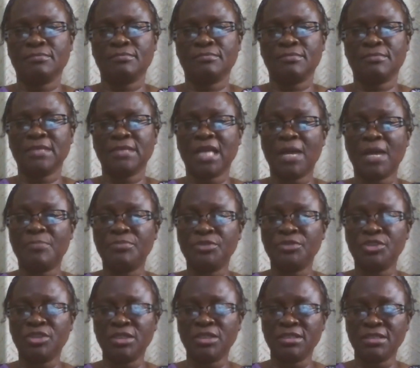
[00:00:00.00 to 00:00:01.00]
I
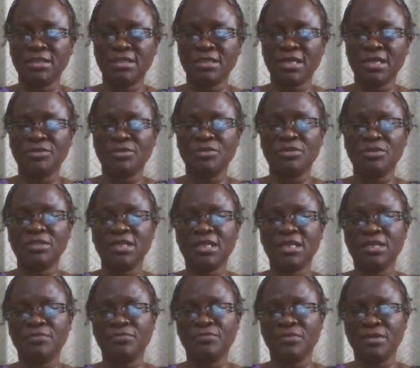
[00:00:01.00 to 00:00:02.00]
appreciate it. I do not take
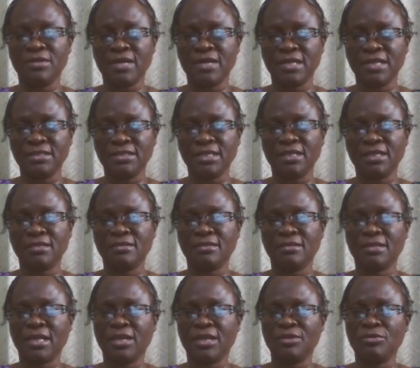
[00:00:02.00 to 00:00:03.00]
it for granted.
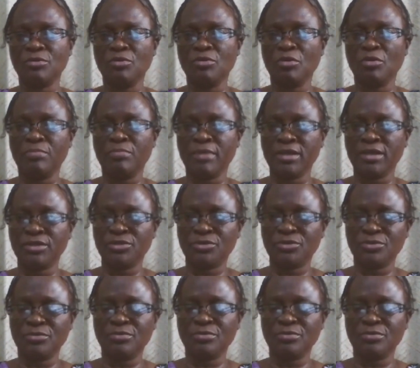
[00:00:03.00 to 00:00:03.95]
Thank you. God bless you.